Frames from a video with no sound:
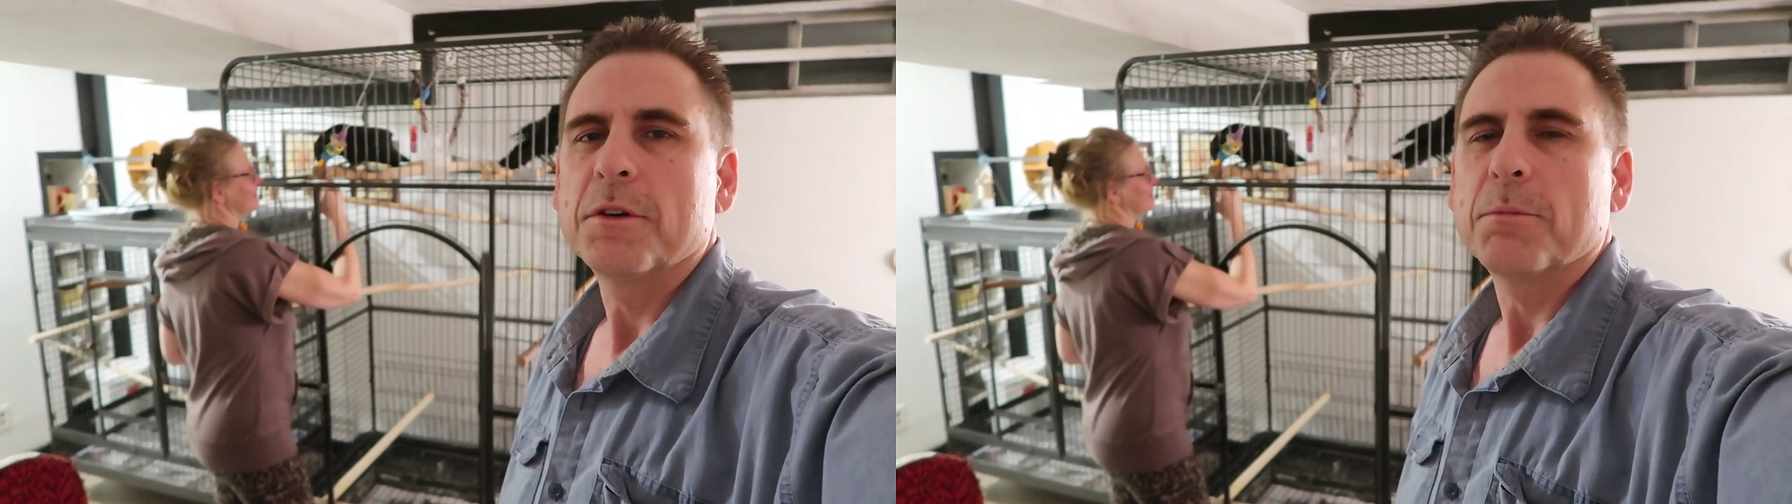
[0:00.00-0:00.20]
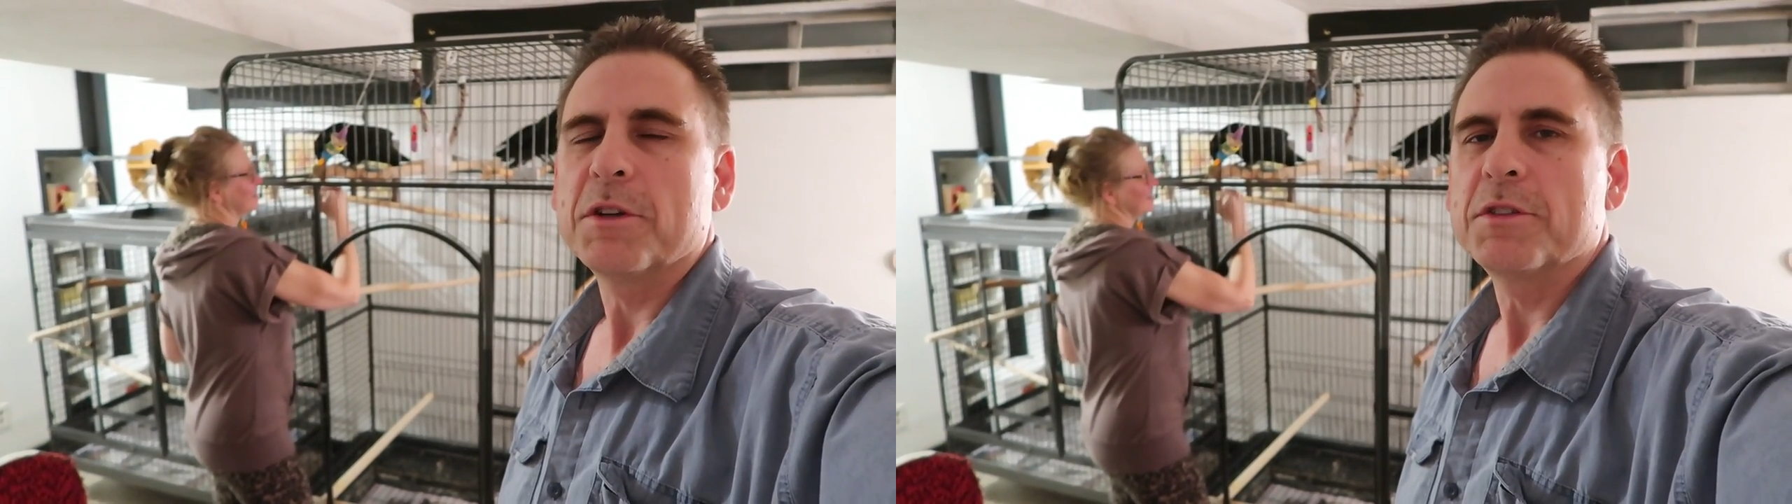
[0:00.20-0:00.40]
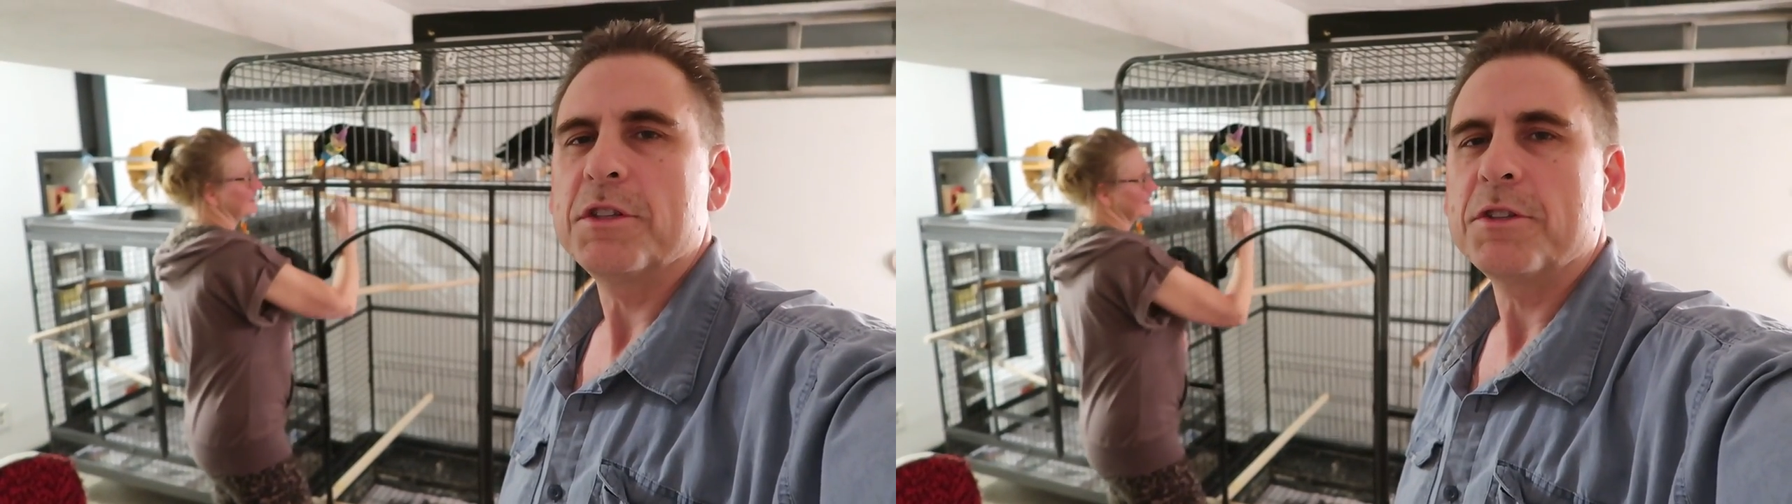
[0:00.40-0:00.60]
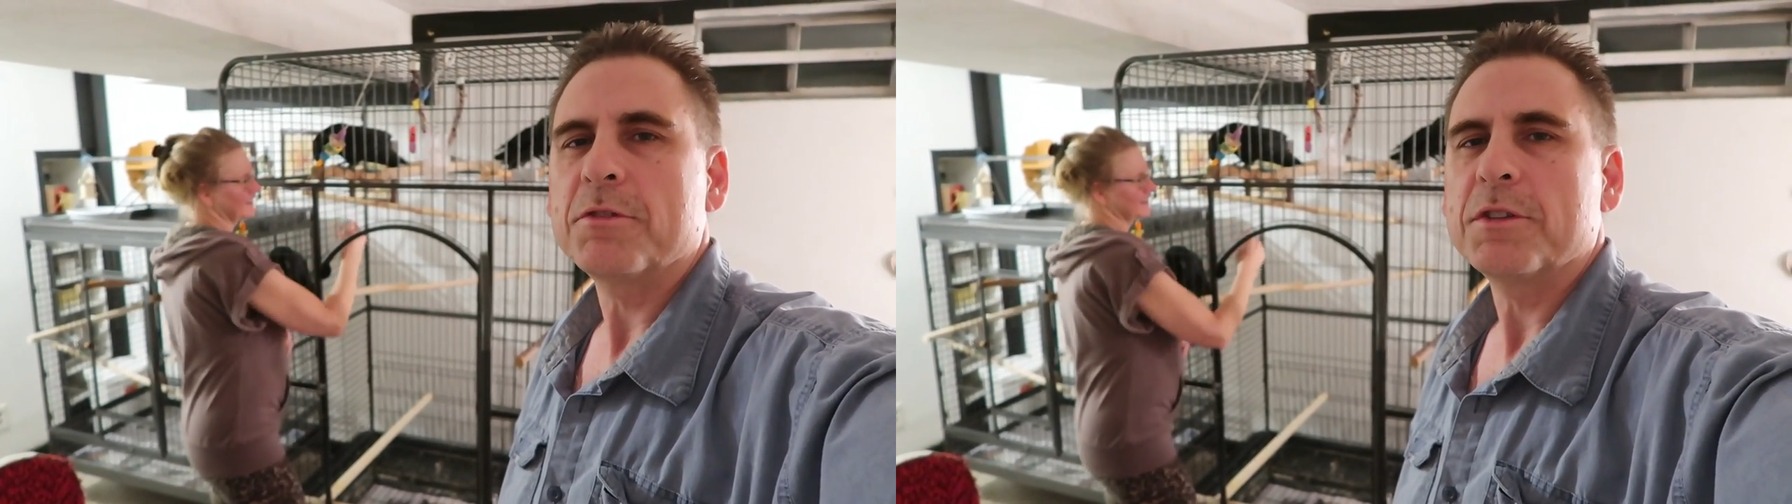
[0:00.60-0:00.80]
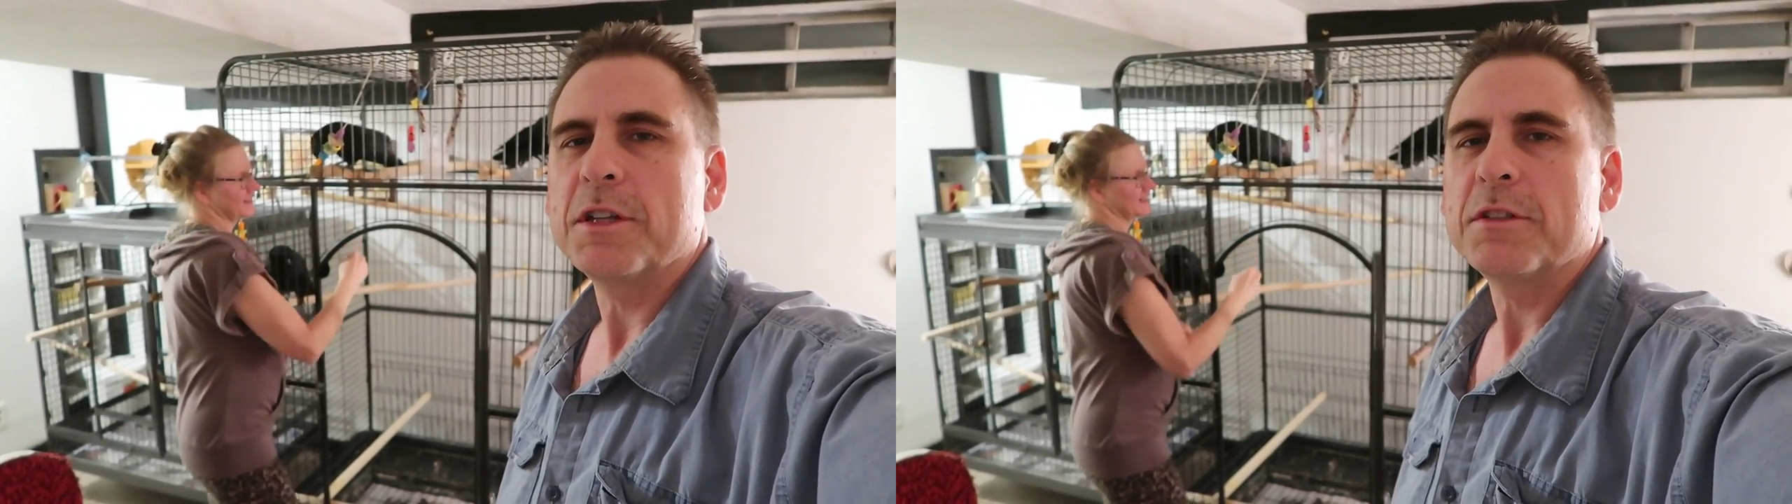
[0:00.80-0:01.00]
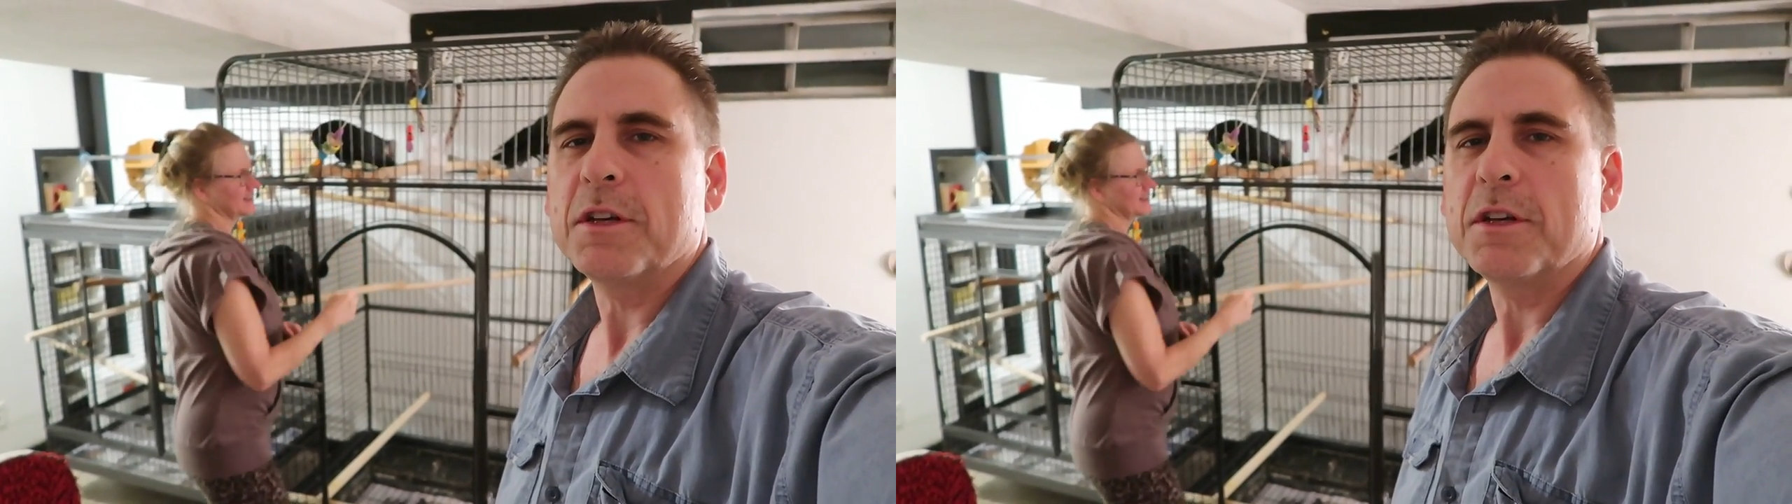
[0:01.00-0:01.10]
My sister sent